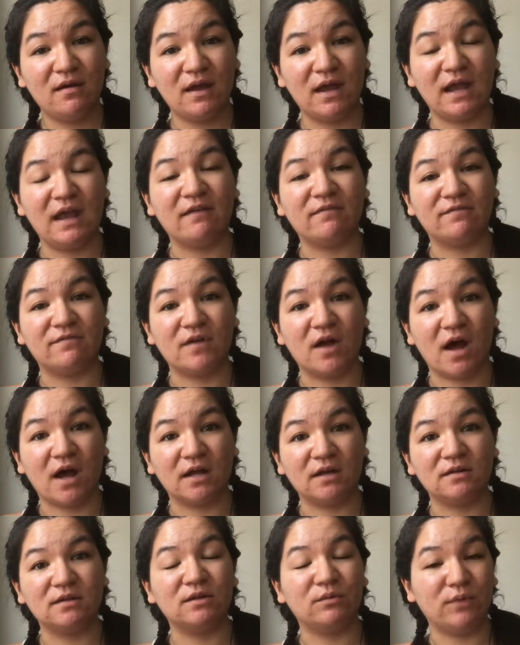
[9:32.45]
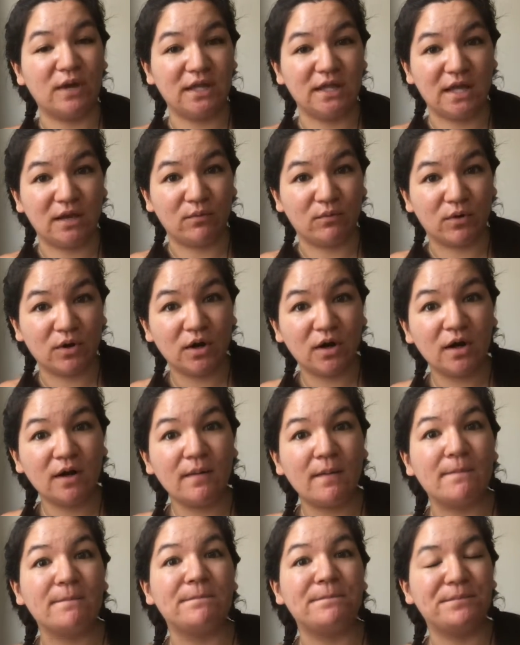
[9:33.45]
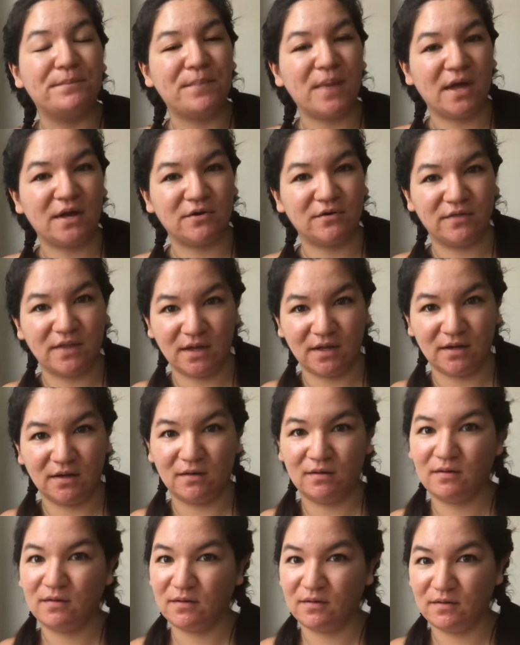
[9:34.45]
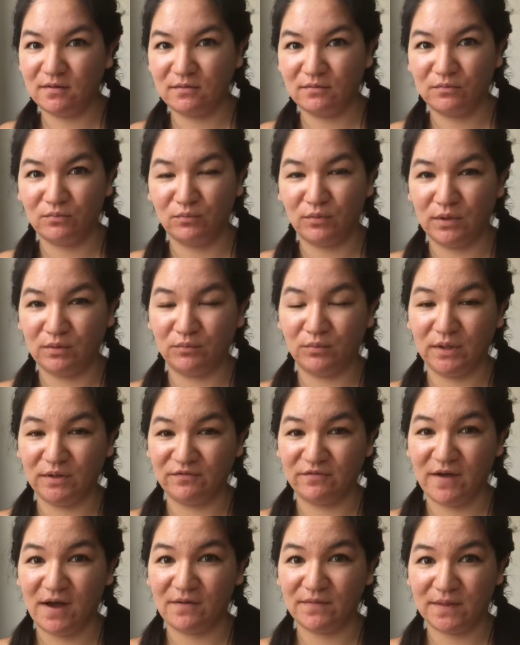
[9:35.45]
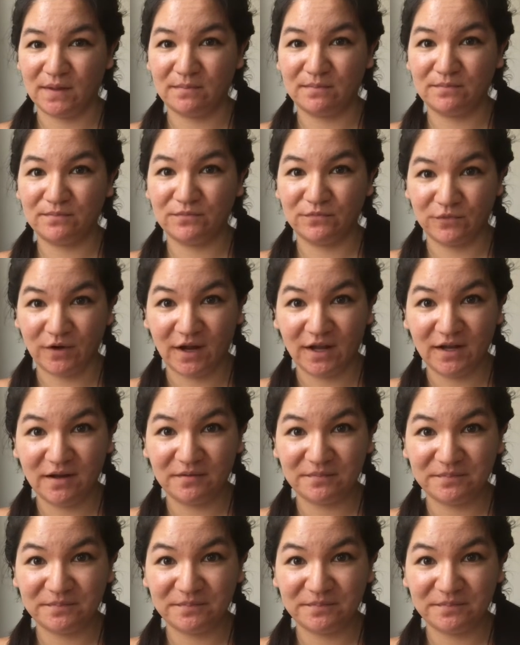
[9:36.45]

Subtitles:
if not the way they were, better than when we found them, right?